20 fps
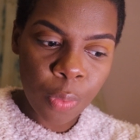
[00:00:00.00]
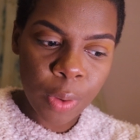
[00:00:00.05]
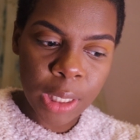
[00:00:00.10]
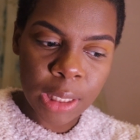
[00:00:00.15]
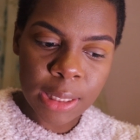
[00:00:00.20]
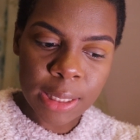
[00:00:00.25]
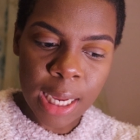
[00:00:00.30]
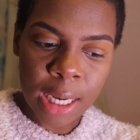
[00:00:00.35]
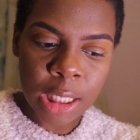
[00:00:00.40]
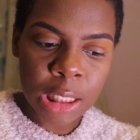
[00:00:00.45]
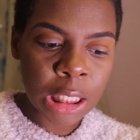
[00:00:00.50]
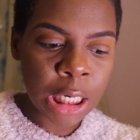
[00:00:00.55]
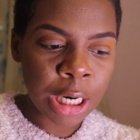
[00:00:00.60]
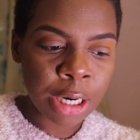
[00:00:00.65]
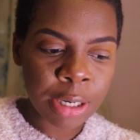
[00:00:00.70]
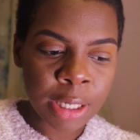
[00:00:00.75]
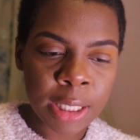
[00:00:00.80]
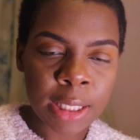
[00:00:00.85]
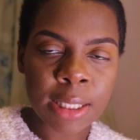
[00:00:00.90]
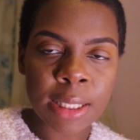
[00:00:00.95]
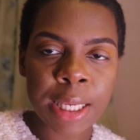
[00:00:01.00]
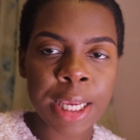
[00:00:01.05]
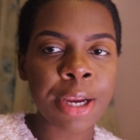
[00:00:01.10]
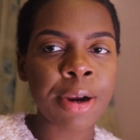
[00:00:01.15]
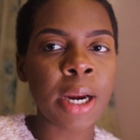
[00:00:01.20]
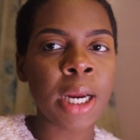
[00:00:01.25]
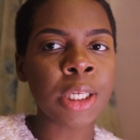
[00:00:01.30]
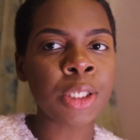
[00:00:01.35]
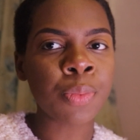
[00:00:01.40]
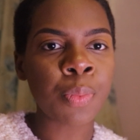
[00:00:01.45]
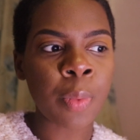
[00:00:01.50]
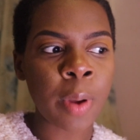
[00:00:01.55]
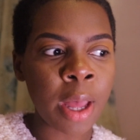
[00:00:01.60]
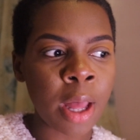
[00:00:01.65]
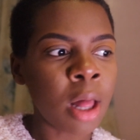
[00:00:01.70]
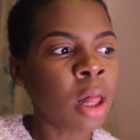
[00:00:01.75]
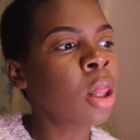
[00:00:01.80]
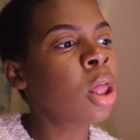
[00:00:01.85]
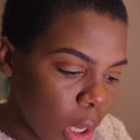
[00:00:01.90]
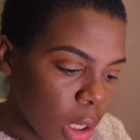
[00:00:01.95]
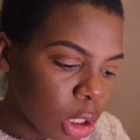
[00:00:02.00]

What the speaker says: in Sagittarius here as well.